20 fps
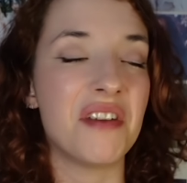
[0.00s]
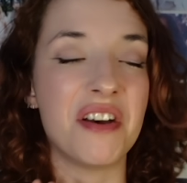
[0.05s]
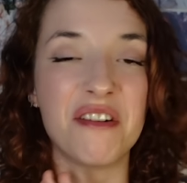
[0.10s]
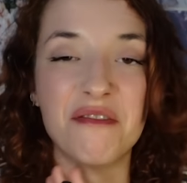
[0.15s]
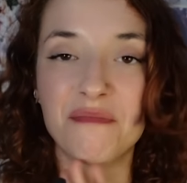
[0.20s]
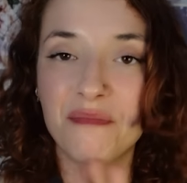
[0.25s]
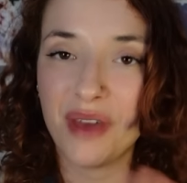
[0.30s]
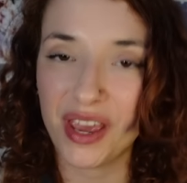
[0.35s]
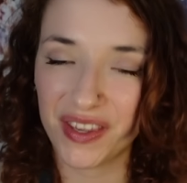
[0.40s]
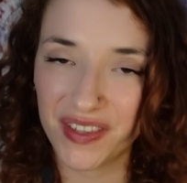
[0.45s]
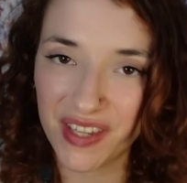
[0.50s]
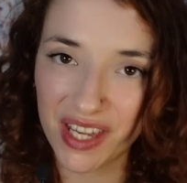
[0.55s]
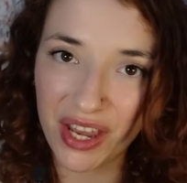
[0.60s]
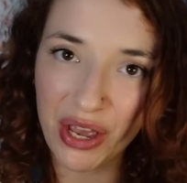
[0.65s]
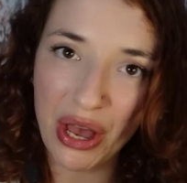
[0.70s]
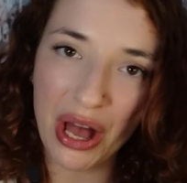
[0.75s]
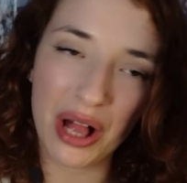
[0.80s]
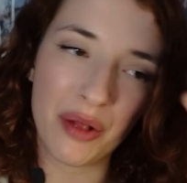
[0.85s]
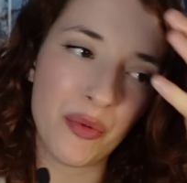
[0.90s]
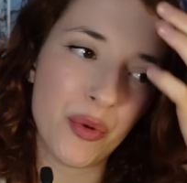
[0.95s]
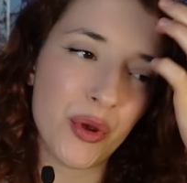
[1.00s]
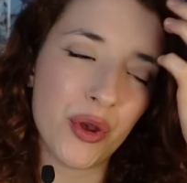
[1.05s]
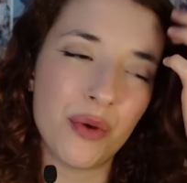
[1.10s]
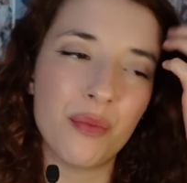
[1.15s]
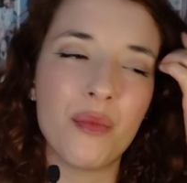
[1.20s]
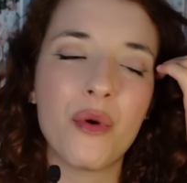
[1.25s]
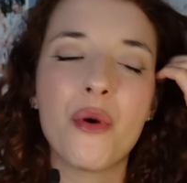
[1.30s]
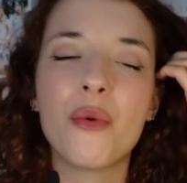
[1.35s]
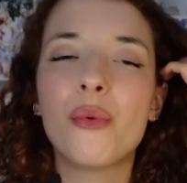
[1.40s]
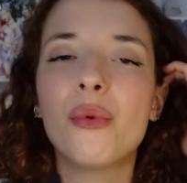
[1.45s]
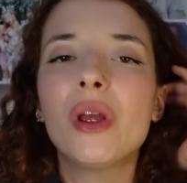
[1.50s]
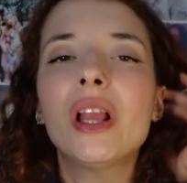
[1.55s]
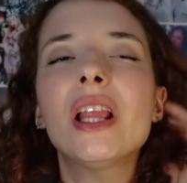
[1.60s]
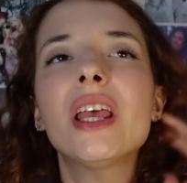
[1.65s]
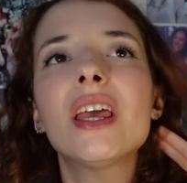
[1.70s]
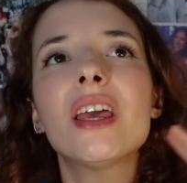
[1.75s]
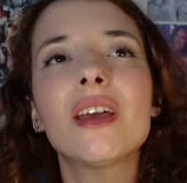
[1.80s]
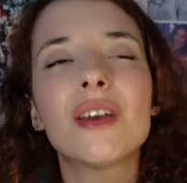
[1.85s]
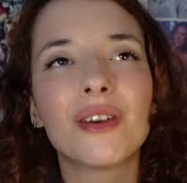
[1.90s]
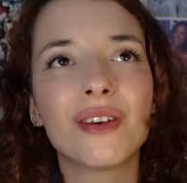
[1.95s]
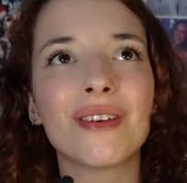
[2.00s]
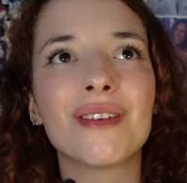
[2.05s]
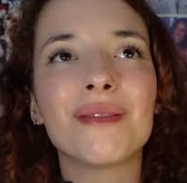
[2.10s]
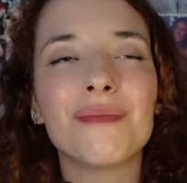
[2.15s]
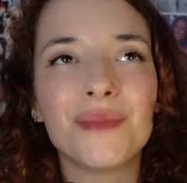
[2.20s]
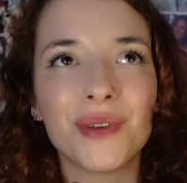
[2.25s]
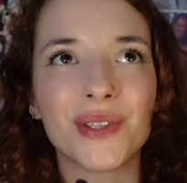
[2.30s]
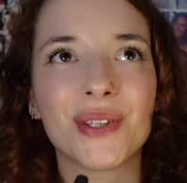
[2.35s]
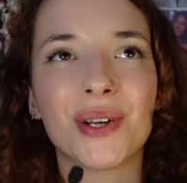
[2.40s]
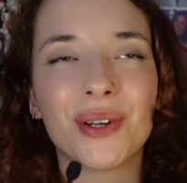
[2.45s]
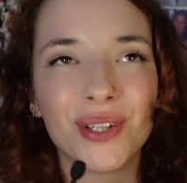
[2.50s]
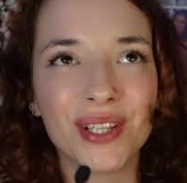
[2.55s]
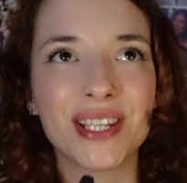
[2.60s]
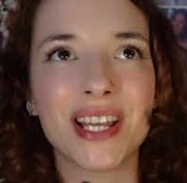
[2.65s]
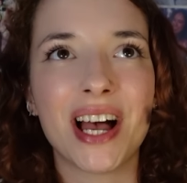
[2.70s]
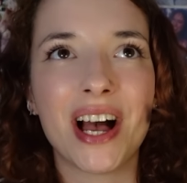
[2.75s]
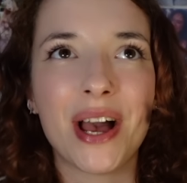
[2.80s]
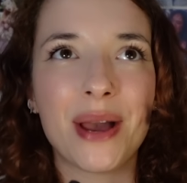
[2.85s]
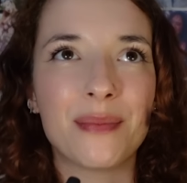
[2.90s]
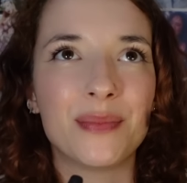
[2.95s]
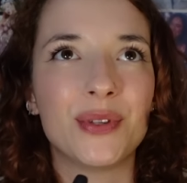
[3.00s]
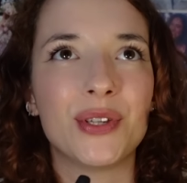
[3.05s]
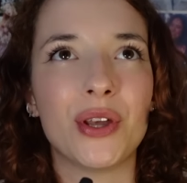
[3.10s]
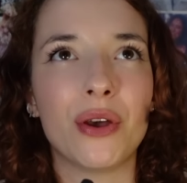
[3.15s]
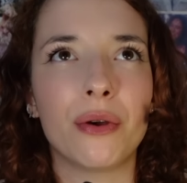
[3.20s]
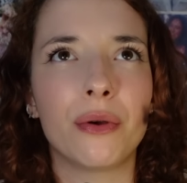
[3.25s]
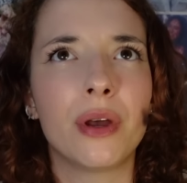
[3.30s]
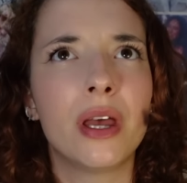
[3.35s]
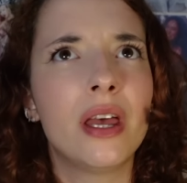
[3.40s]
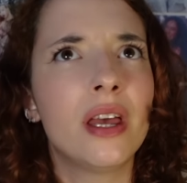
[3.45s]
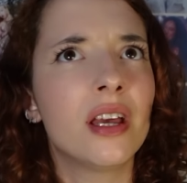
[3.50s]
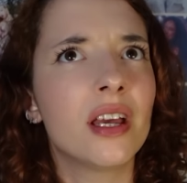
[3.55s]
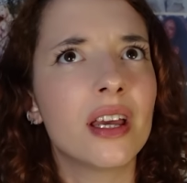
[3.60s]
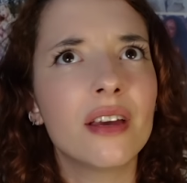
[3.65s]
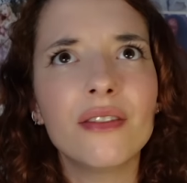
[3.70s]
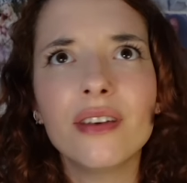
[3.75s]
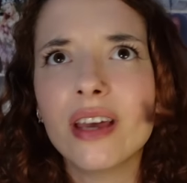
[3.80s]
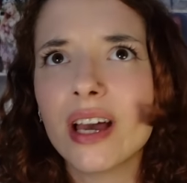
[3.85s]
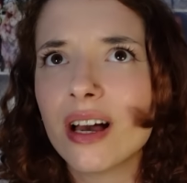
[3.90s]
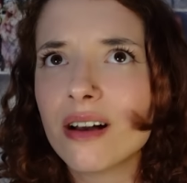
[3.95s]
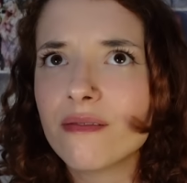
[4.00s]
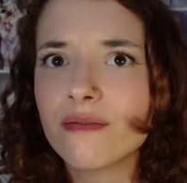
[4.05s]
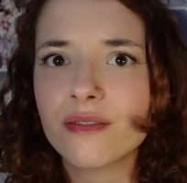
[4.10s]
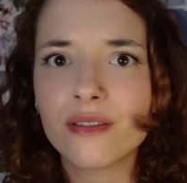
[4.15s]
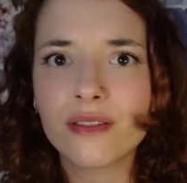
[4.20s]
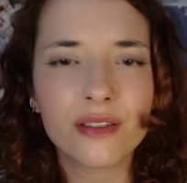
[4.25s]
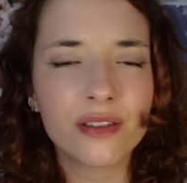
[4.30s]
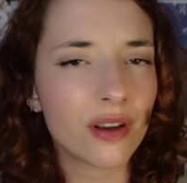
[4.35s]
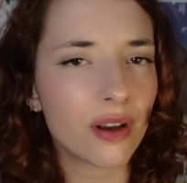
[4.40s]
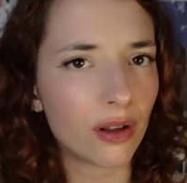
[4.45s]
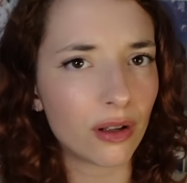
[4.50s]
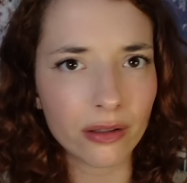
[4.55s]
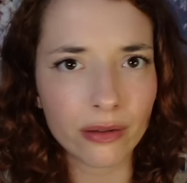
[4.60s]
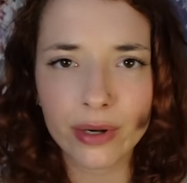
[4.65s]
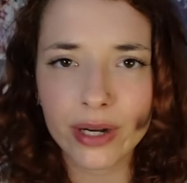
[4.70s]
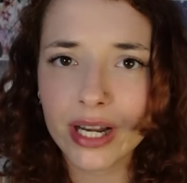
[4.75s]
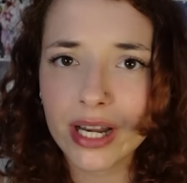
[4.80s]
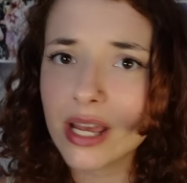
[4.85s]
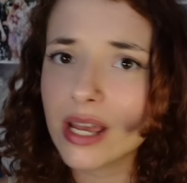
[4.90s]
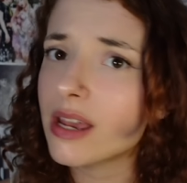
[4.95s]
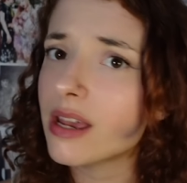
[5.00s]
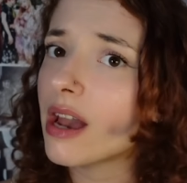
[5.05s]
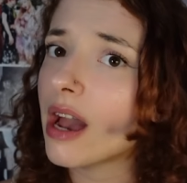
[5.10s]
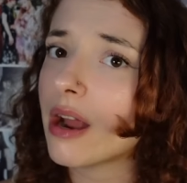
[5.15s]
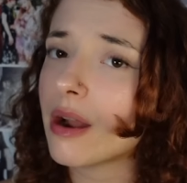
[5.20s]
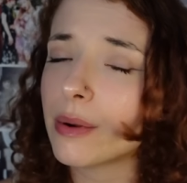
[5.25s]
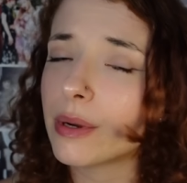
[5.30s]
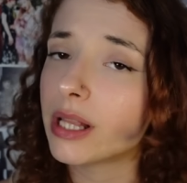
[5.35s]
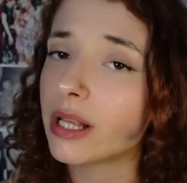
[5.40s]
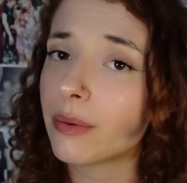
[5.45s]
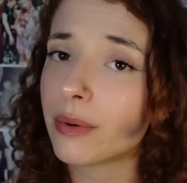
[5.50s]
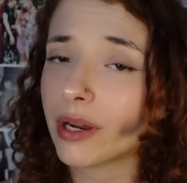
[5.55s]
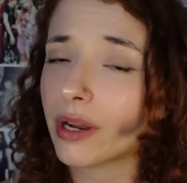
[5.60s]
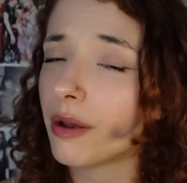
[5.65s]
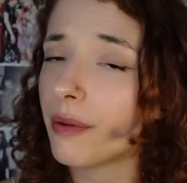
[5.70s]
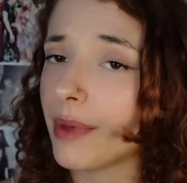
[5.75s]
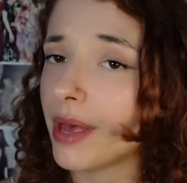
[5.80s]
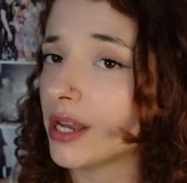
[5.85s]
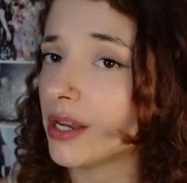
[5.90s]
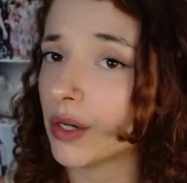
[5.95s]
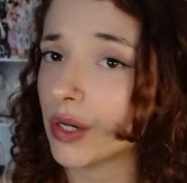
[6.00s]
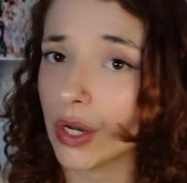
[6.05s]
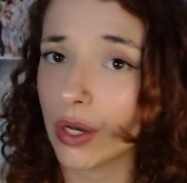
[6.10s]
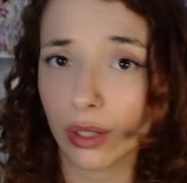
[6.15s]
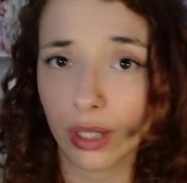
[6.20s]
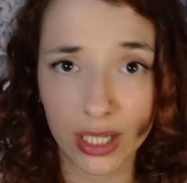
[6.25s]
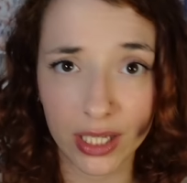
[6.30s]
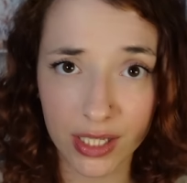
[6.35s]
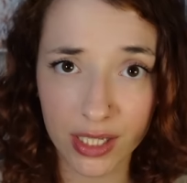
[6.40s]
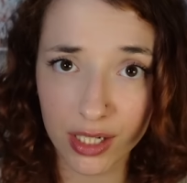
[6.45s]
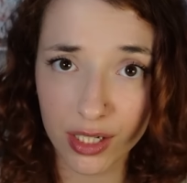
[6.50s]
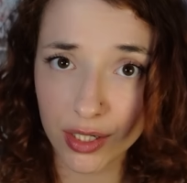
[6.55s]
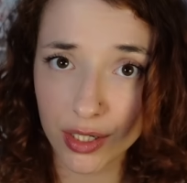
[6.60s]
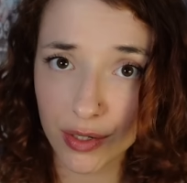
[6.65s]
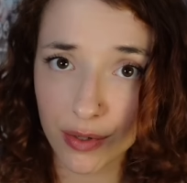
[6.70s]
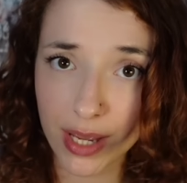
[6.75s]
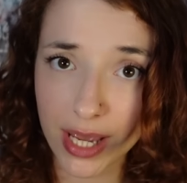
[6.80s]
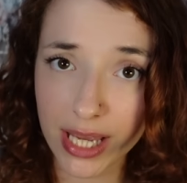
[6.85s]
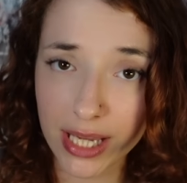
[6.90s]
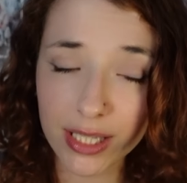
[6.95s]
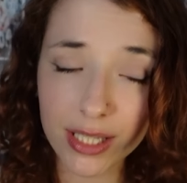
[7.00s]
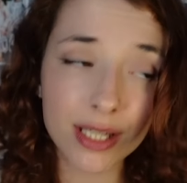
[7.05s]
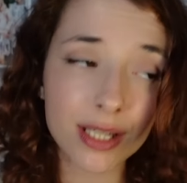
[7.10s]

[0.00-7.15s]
Amazing album, a really good musical time. So if you haven't already, I really recommend you go listen to it.